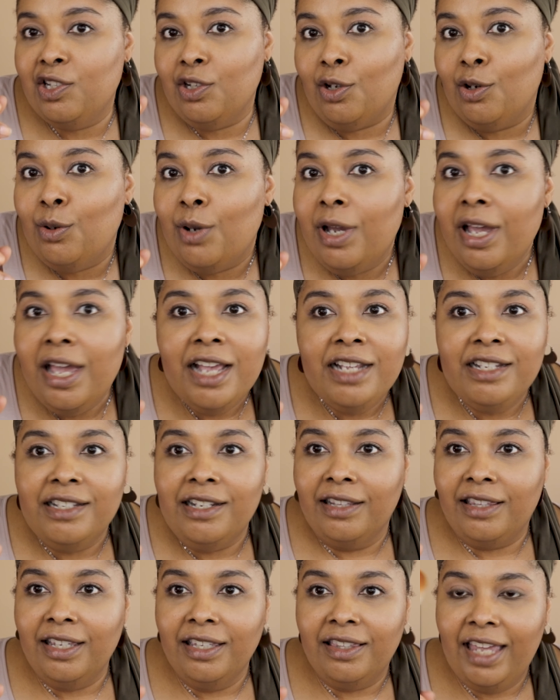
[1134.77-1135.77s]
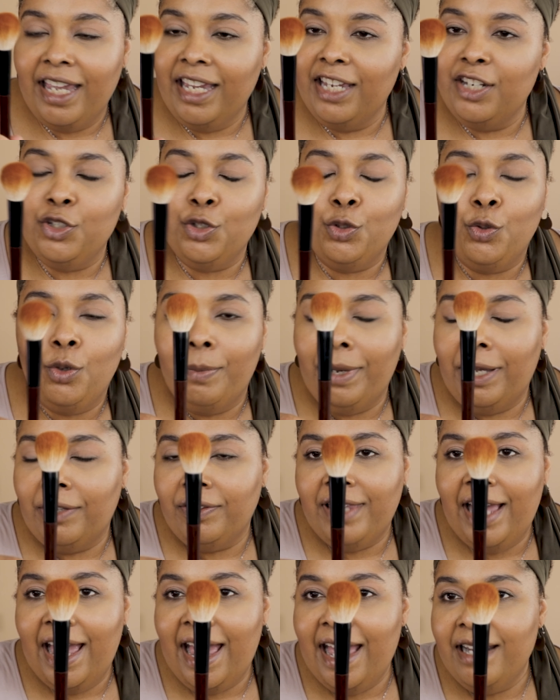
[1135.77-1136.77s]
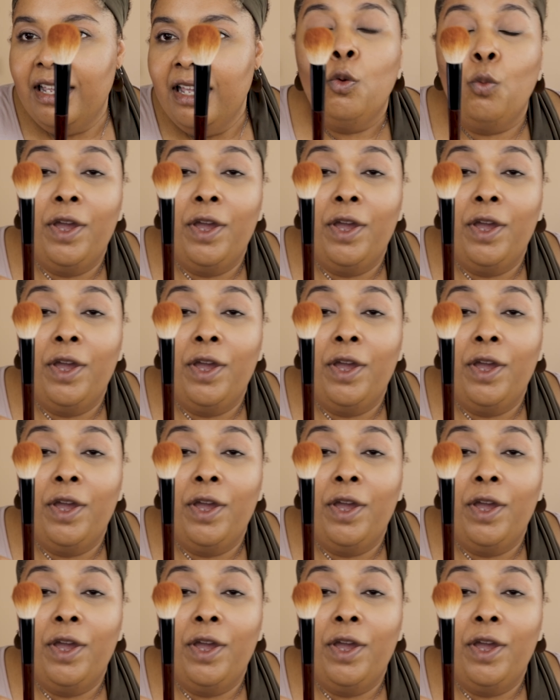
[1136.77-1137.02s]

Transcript: So it's nothing they can do about that.